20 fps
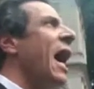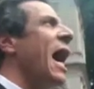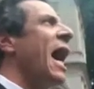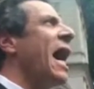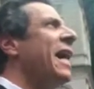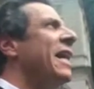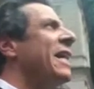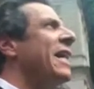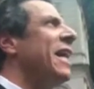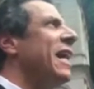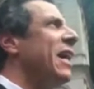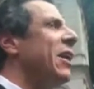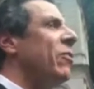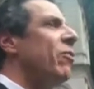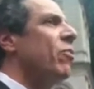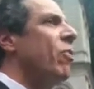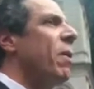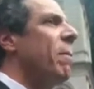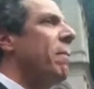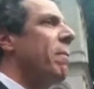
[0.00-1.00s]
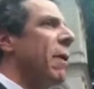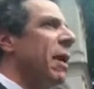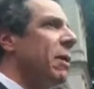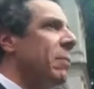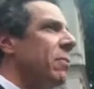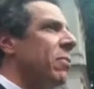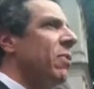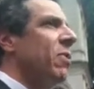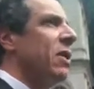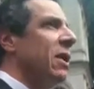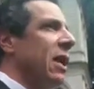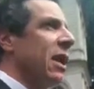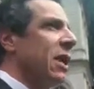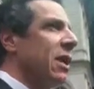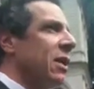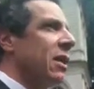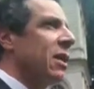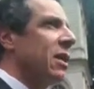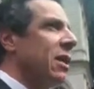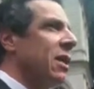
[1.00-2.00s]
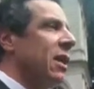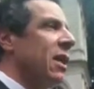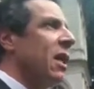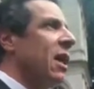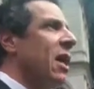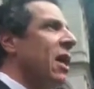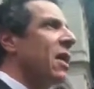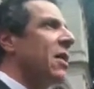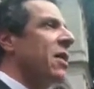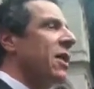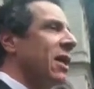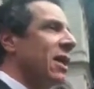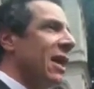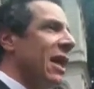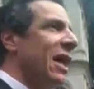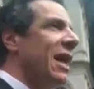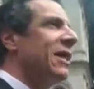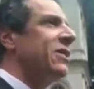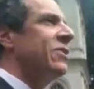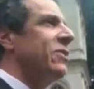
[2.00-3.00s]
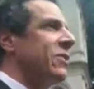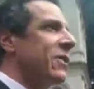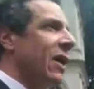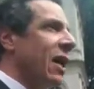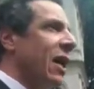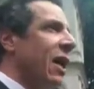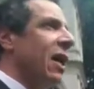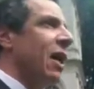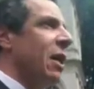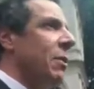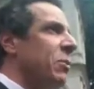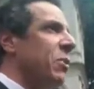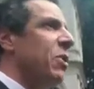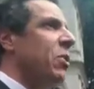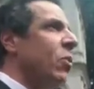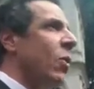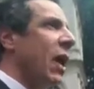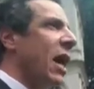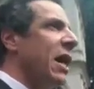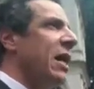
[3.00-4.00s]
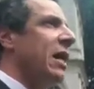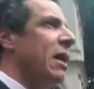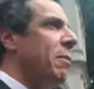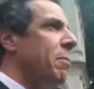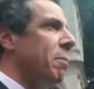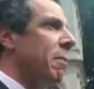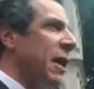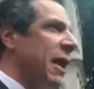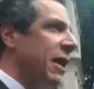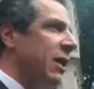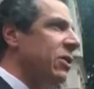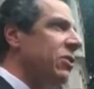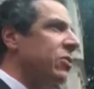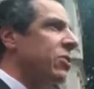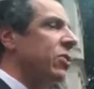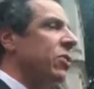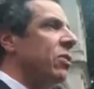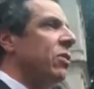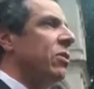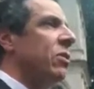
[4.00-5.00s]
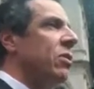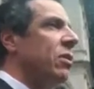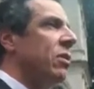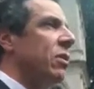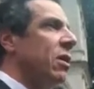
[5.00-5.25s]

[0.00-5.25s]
I can't remember, Nick, the last time you had a major